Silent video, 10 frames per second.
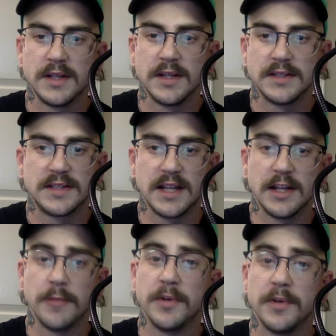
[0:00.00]
stay
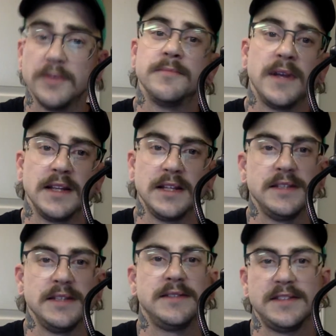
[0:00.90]
there, but it was
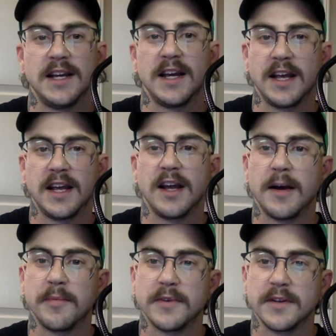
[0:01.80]
mainly CIA
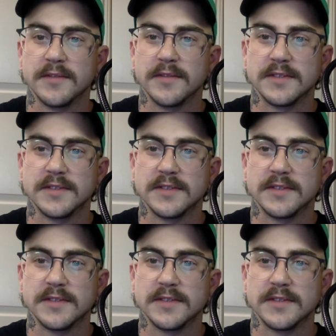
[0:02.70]
operatives.